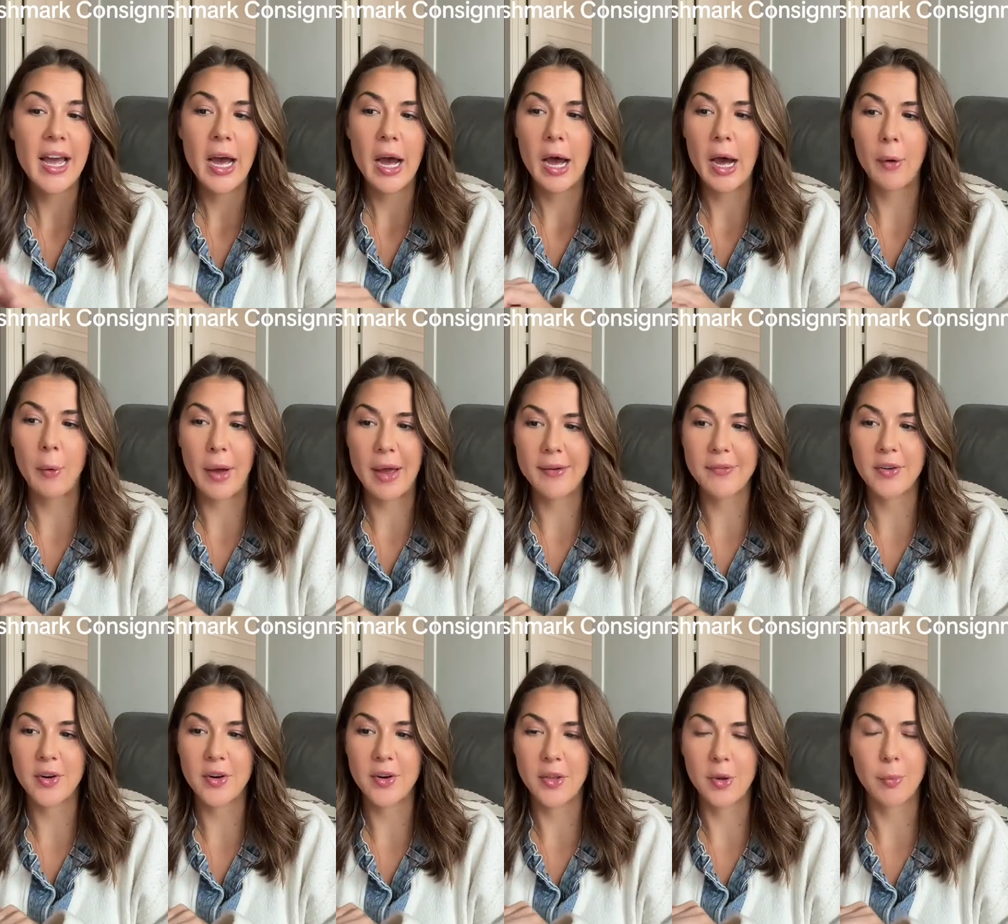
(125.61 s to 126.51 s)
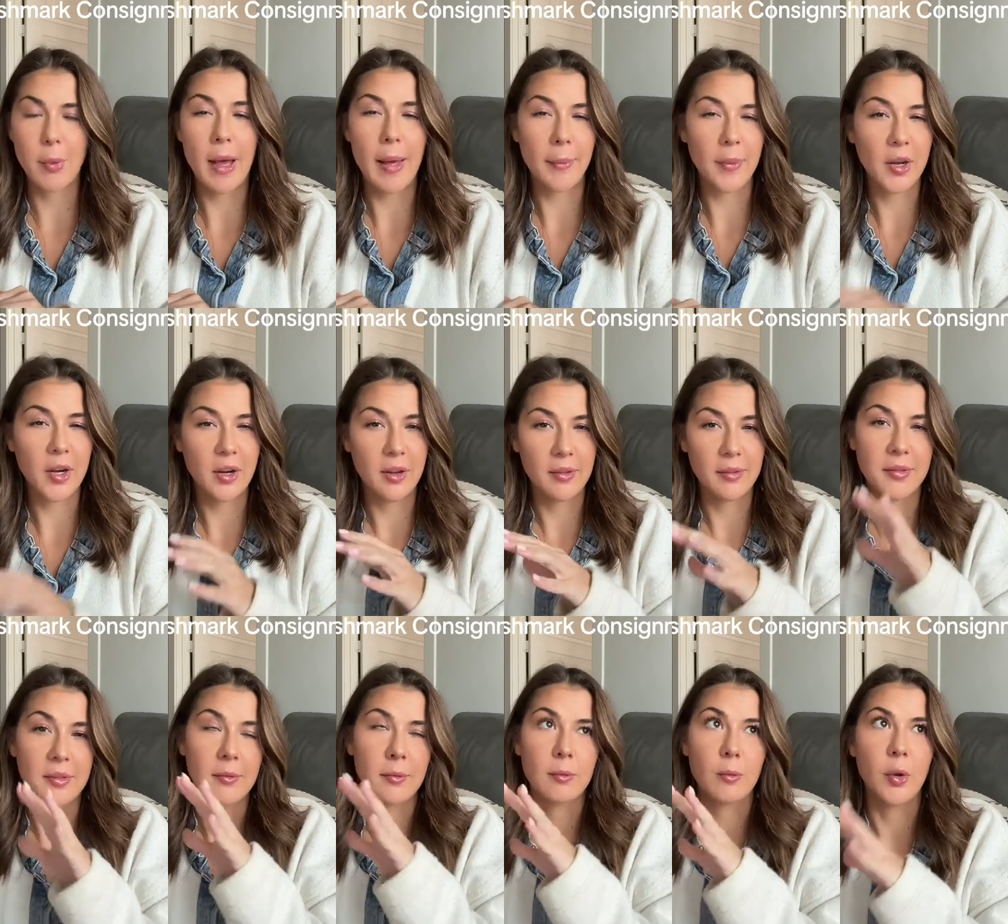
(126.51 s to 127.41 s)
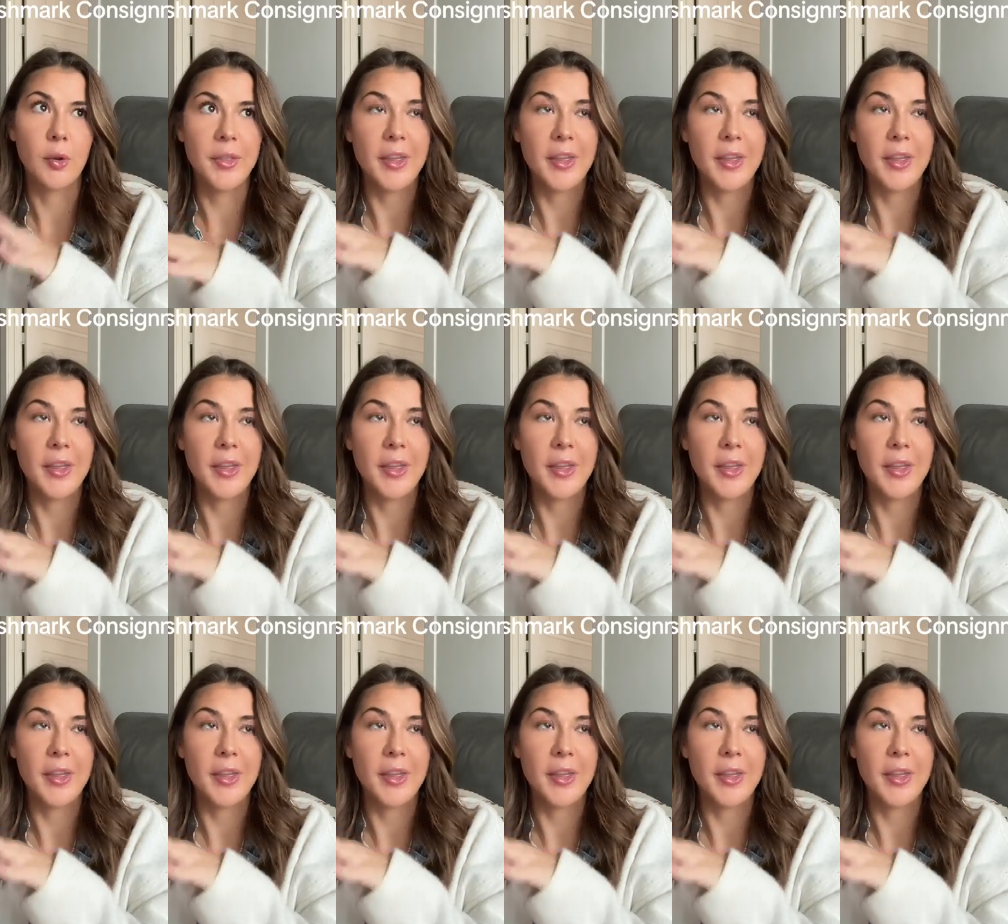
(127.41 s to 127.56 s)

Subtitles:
However, they're probably gonna, well,